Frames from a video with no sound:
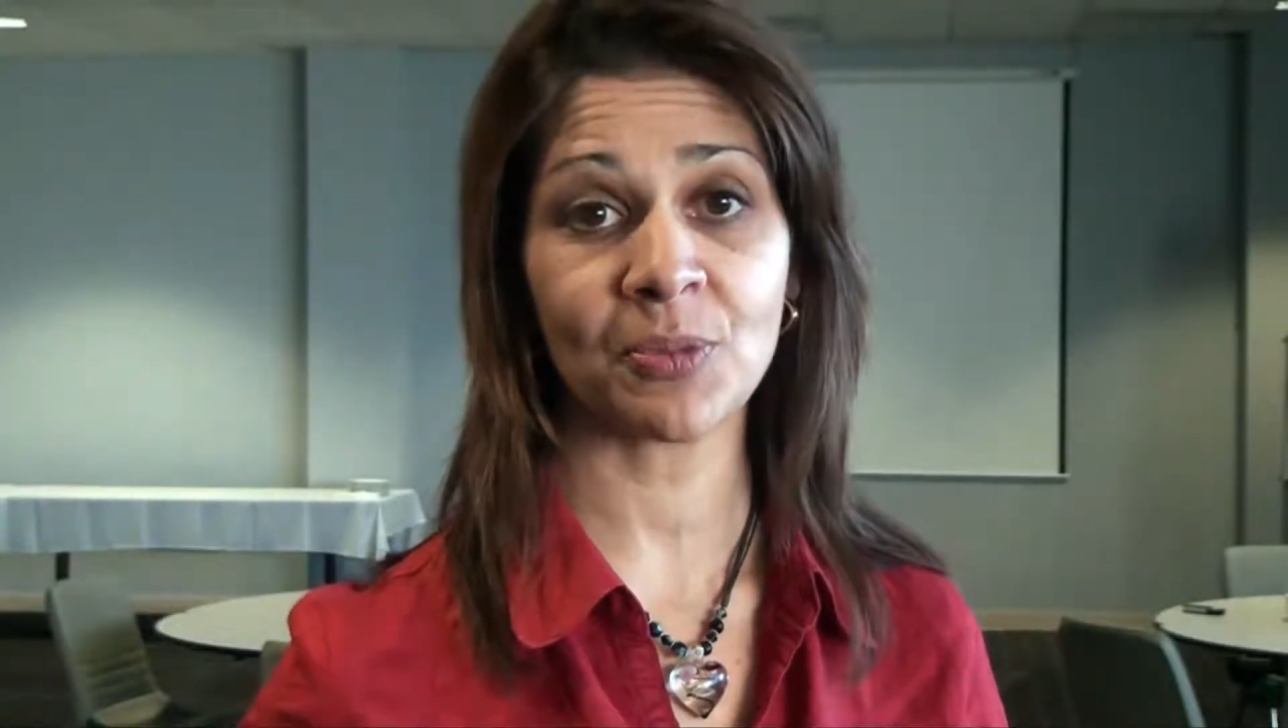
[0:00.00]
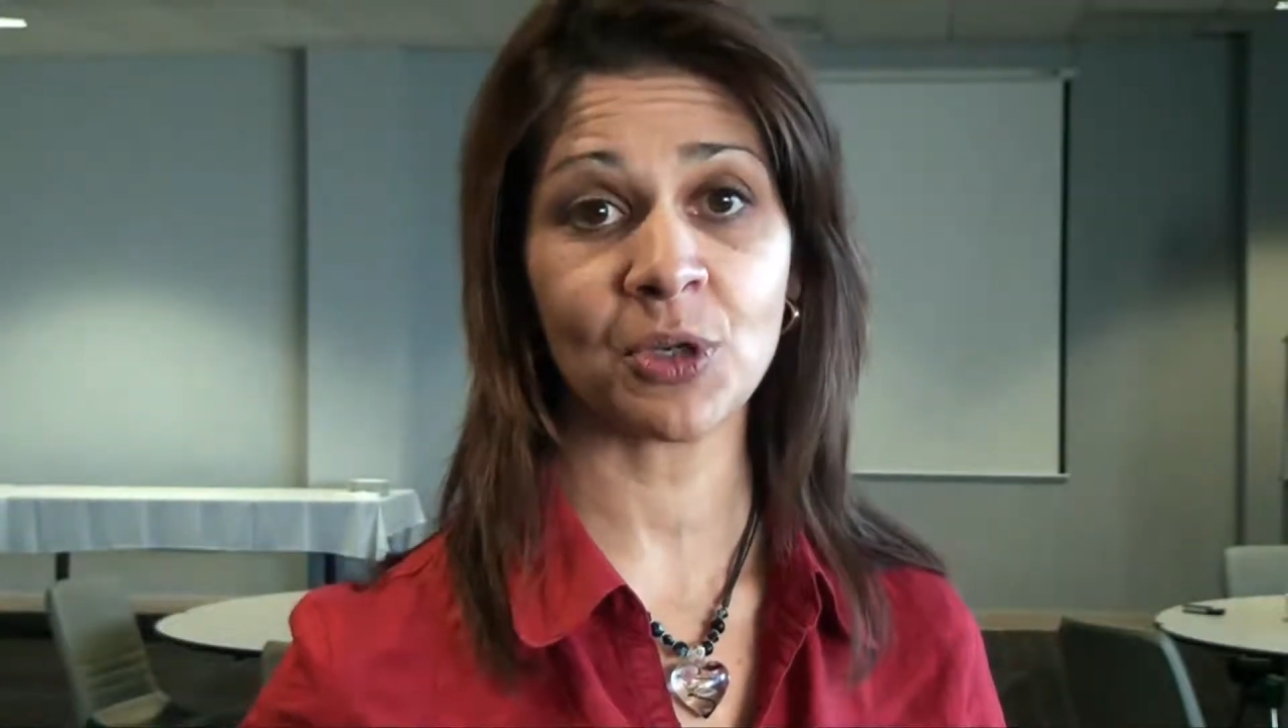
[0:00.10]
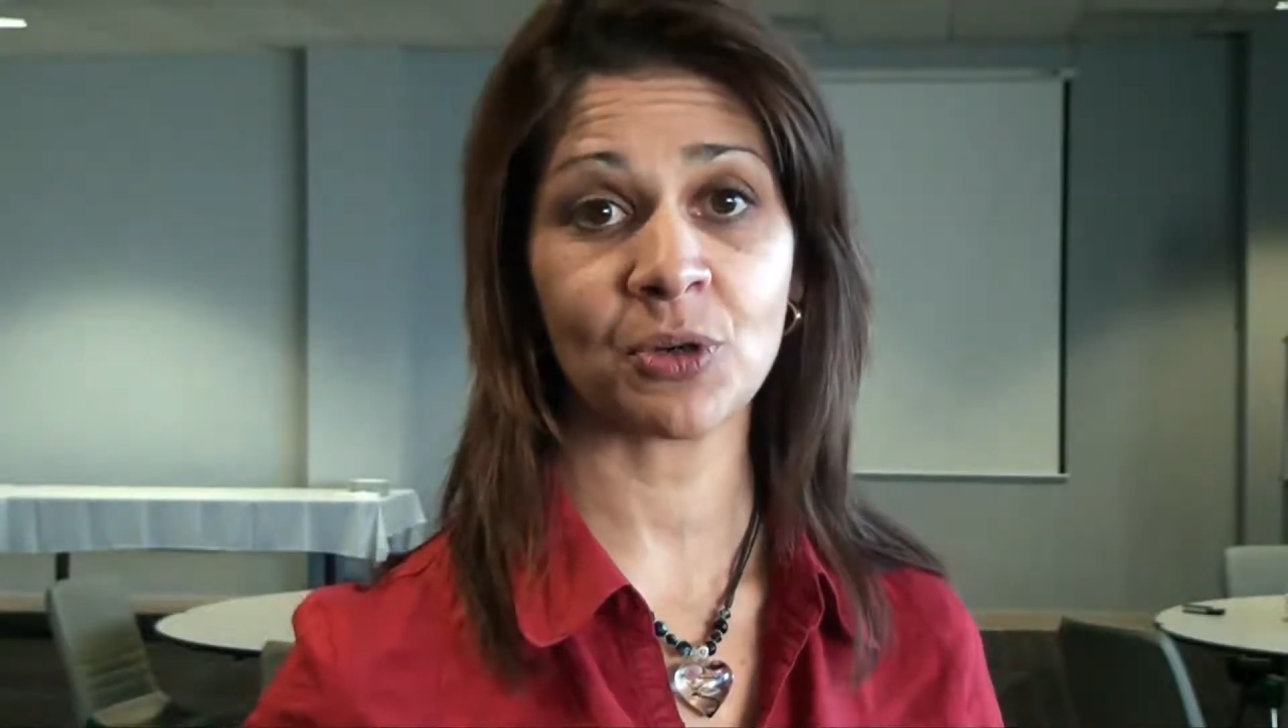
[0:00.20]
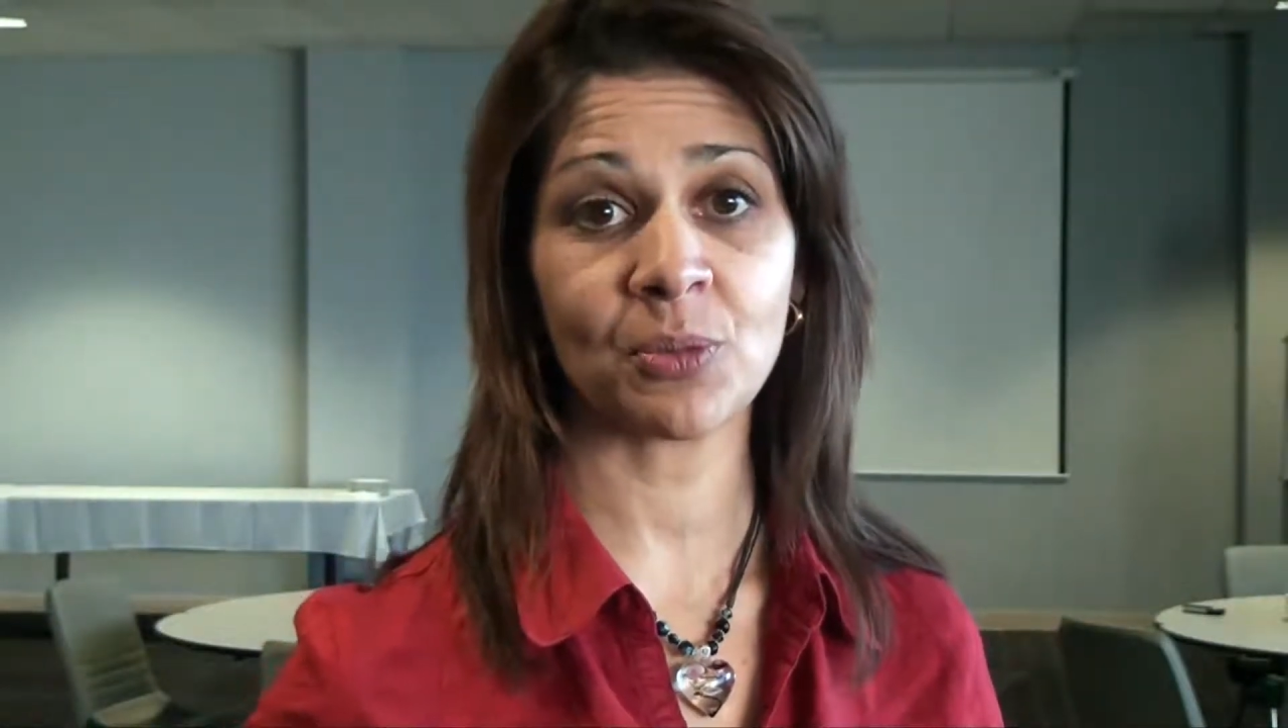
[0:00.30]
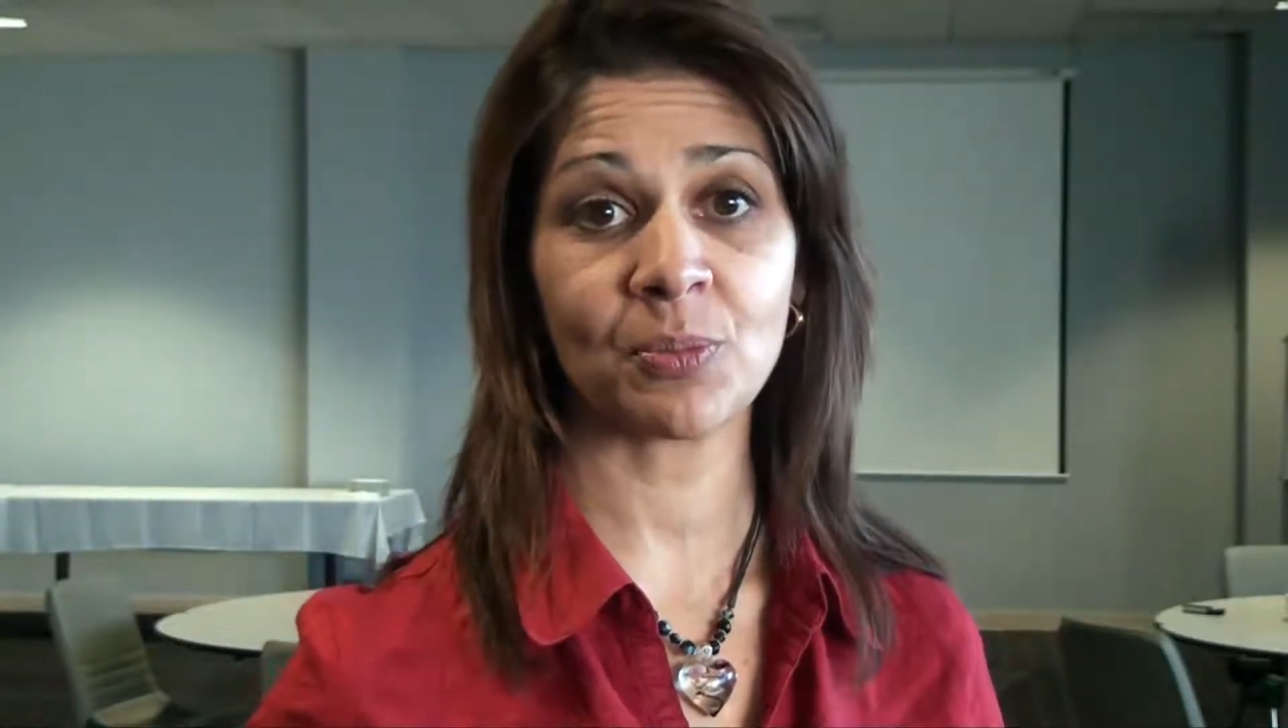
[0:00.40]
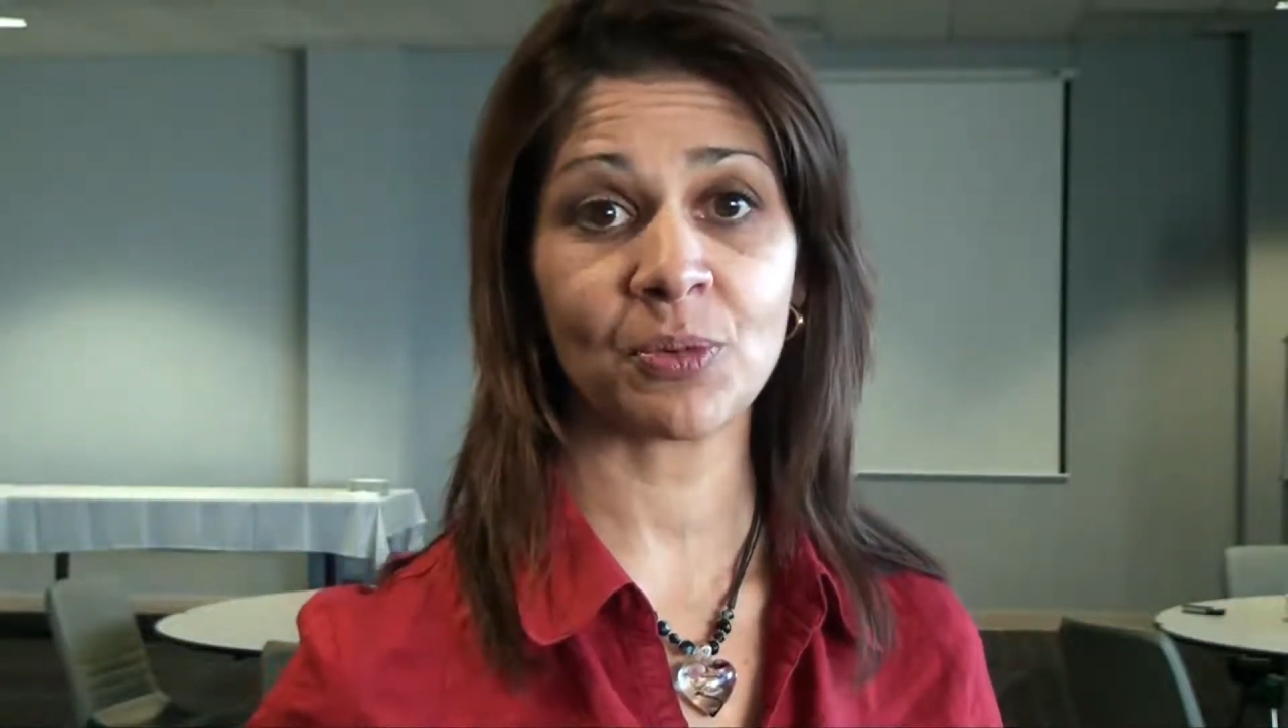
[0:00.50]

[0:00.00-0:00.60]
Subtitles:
your